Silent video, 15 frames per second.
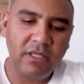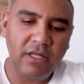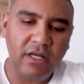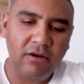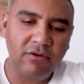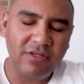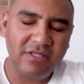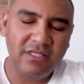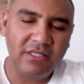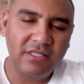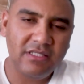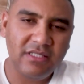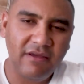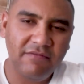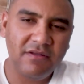Our concern
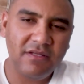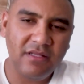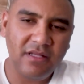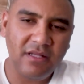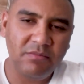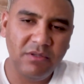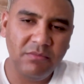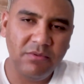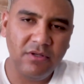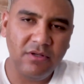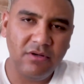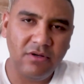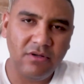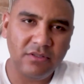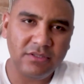is definitely that people
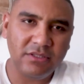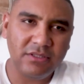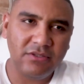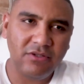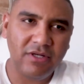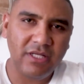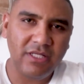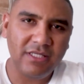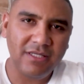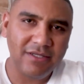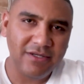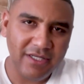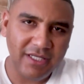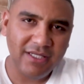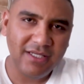are not
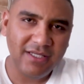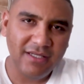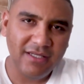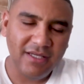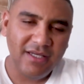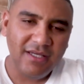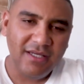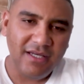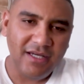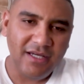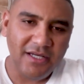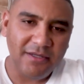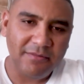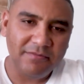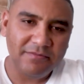adhering
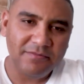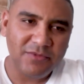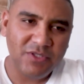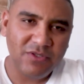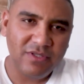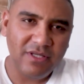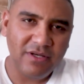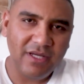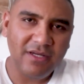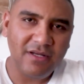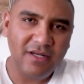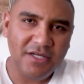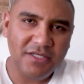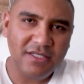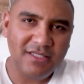um, to the
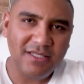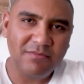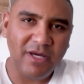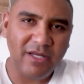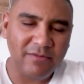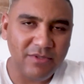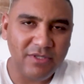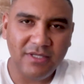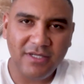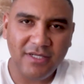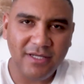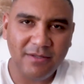regulations in Manenberg.